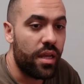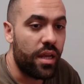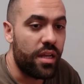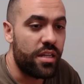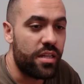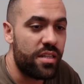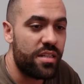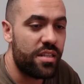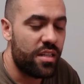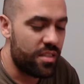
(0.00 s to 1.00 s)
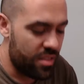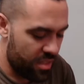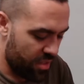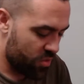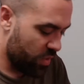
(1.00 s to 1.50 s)
And
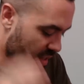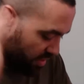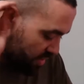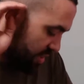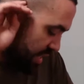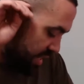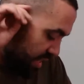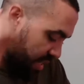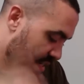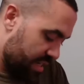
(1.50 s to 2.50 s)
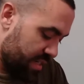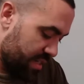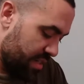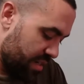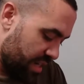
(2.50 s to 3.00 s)
there's one other thing that
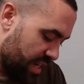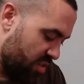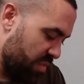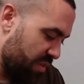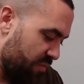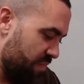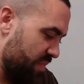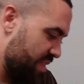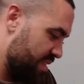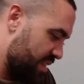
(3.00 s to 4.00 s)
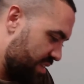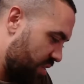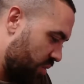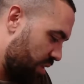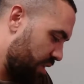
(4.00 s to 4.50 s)
it would be
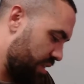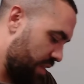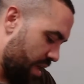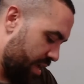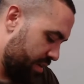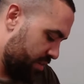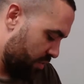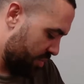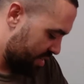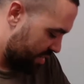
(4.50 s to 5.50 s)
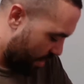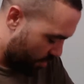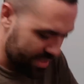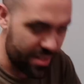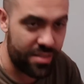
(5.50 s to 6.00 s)
total lie for me to say I
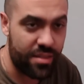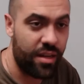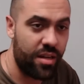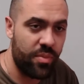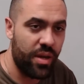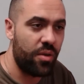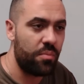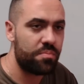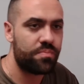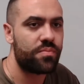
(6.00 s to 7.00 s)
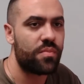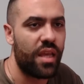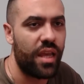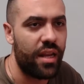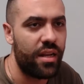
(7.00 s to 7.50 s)
wasn't excited about,
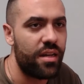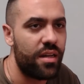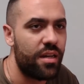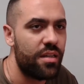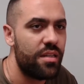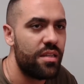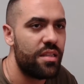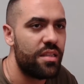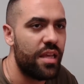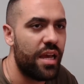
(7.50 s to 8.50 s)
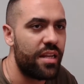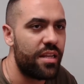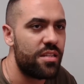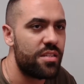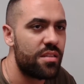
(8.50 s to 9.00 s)
and that
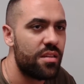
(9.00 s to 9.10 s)
is